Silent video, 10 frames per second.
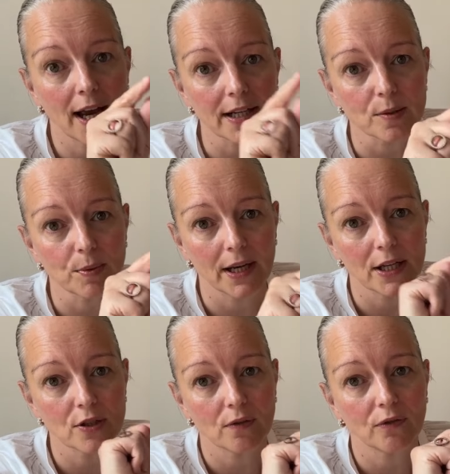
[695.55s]

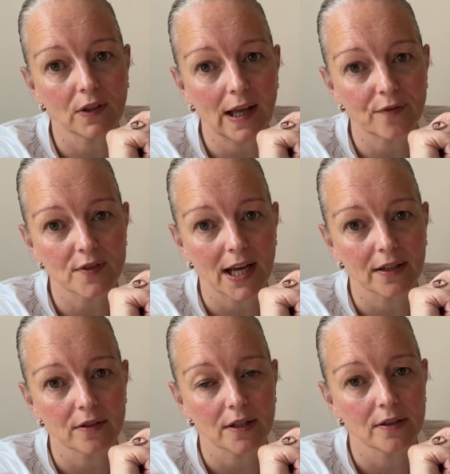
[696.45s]
explanation for
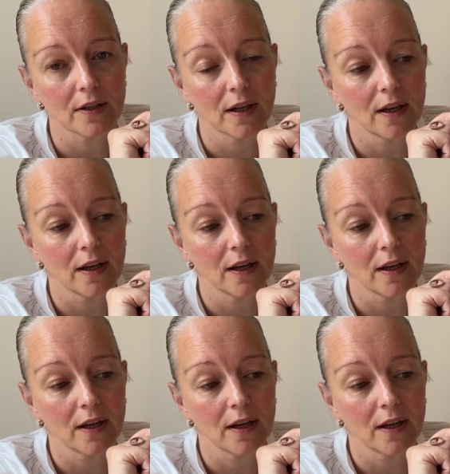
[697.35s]
left-handed